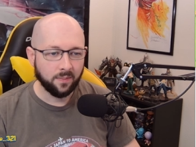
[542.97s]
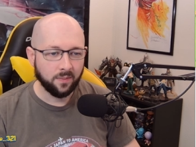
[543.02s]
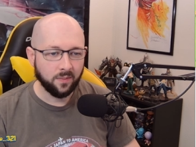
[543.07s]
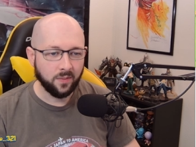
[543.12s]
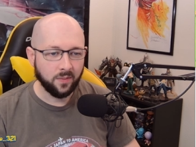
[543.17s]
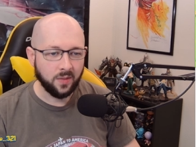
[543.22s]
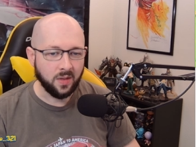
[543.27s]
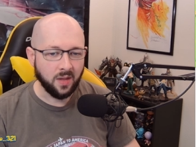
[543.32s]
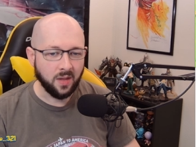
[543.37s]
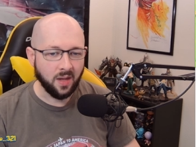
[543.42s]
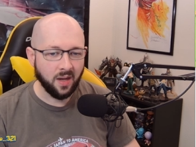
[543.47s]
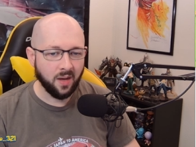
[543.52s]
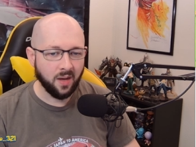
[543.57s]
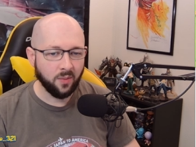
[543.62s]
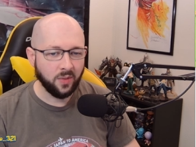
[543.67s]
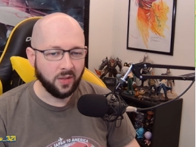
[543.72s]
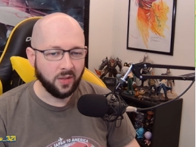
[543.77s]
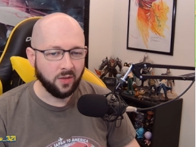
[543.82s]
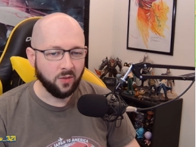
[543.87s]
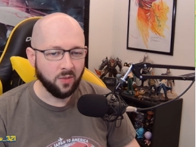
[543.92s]
Yeah, we
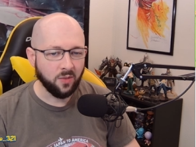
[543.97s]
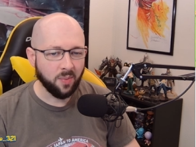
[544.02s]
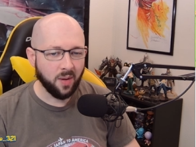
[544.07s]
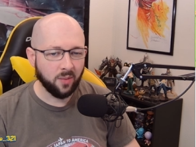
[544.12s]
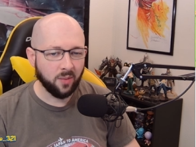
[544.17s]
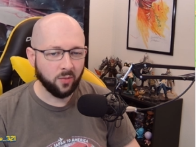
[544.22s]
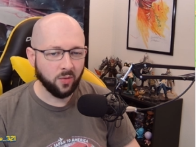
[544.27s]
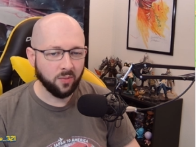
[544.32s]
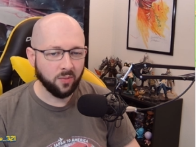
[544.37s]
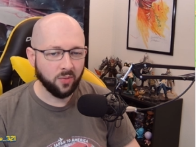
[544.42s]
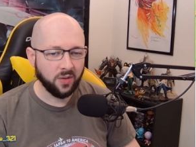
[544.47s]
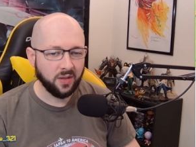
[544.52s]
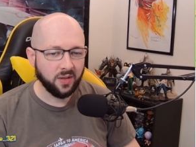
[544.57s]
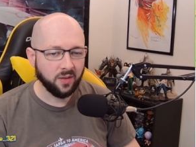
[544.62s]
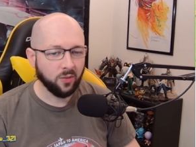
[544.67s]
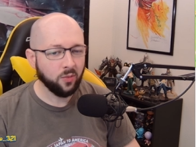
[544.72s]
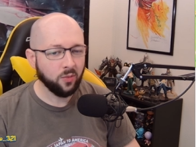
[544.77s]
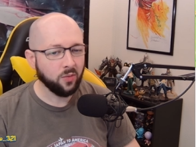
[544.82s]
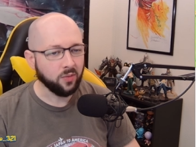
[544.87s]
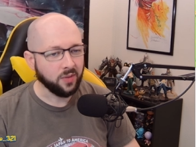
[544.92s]
could do the popcorn pretty...
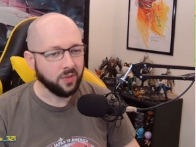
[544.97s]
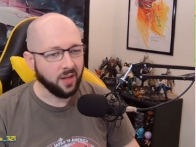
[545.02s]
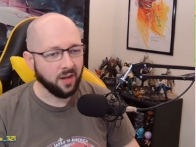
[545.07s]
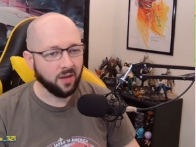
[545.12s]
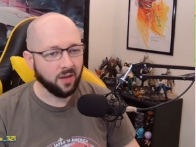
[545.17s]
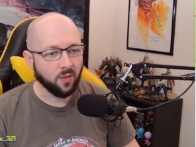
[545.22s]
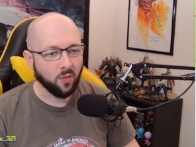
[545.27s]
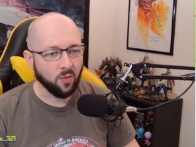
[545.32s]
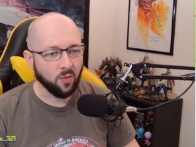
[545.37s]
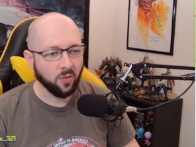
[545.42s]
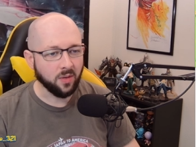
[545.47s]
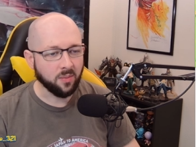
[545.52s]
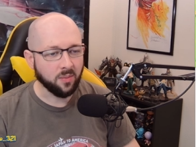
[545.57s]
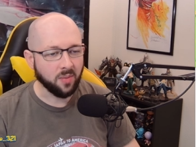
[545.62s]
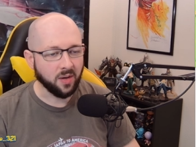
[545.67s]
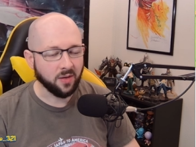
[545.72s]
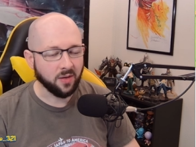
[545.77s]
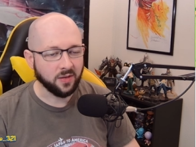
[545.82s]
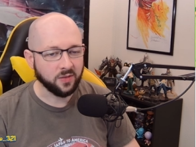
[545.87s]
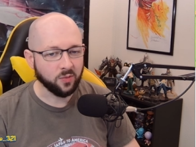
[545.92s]
Oh, yeah, orange
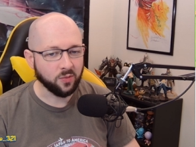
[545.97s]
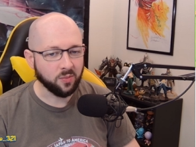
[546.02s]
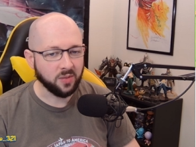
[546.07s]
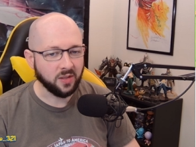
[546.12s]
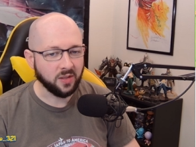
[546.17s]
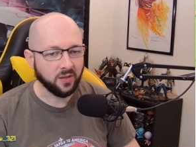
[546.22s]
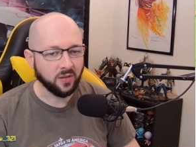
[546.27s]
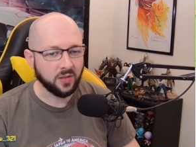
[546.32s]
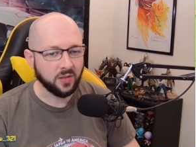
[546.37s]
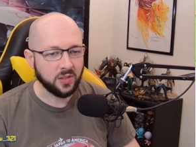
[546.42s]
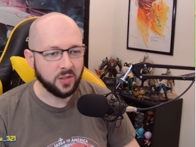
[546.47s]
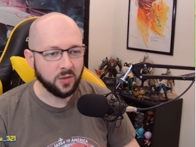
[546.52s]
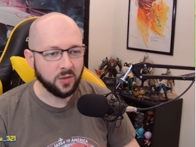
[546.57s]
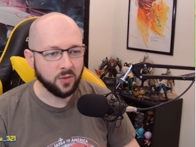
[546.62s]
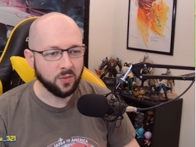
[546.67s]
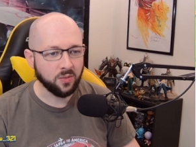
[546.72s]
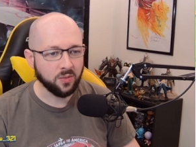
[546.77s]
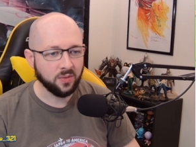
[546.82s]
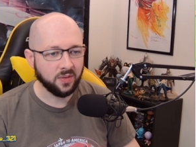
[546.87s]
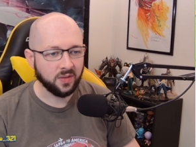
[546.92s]
berries would be good
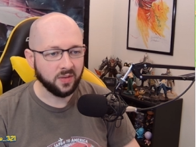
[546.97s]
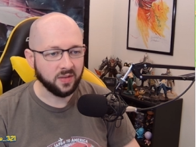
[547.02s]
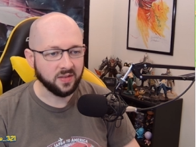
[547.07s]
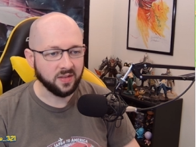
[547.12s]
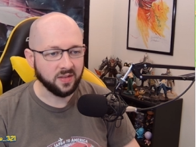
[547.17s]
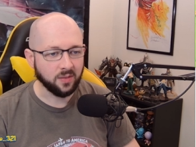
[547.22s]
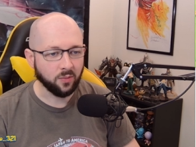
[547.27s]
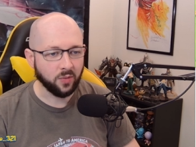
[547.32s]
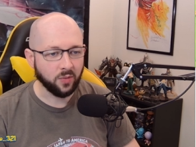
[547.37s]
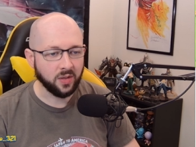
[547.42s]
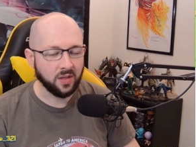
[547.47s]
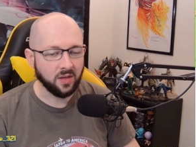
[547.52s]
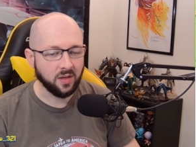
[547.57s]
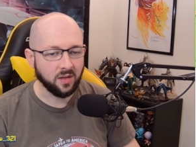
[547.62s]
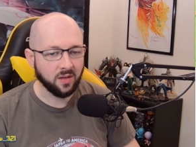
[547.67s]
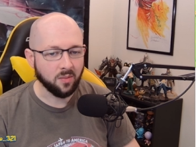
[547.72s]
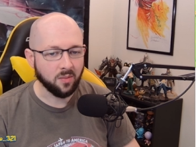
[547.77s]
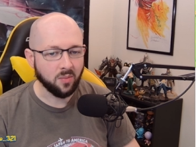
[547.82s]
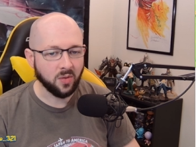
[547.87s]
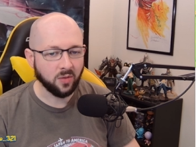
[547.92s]
too because we'd need
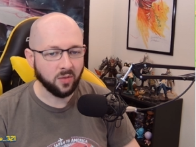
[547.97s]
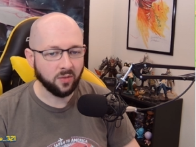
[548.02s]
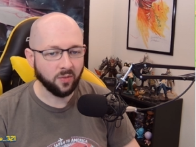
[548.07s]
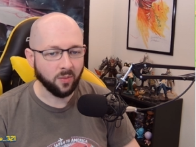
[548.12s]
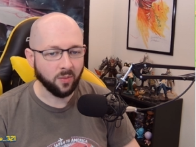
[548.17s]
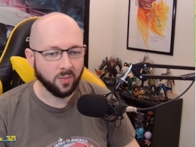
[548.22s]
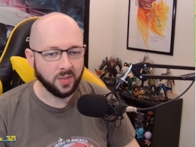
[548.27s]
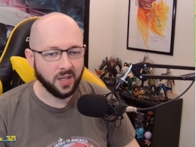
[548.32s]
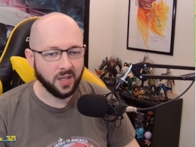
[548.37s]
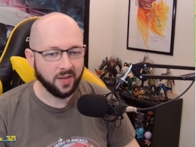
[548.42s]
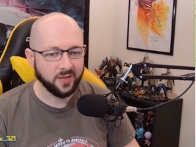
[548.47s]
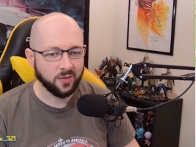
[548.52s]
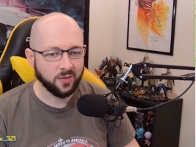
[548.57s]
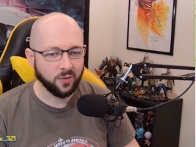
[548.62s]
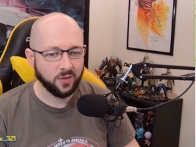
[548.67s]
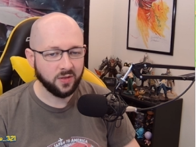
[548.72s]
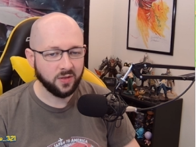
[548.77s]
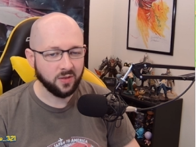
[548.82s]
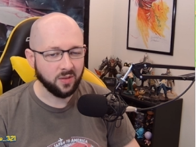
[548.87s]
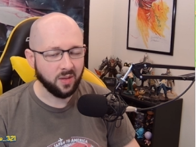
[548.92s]
the milk from
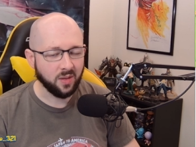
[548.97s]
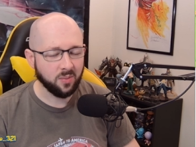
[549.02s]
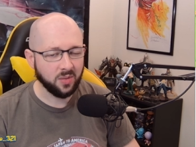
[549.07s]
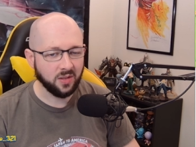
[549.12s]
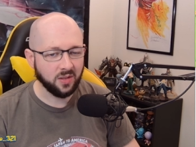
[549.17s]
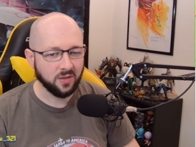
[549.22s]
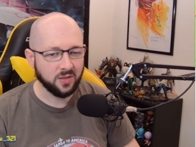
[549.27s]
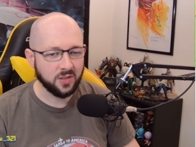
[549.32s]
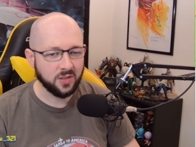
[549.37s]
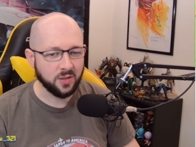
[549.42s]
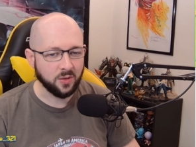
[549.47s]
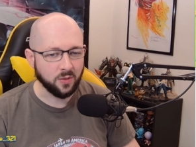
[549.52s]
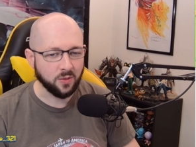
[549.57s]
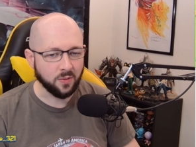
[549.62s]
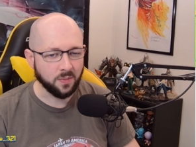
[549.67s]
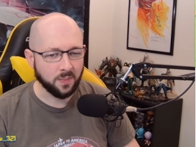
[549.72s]
Blastoise, so that'd be good too.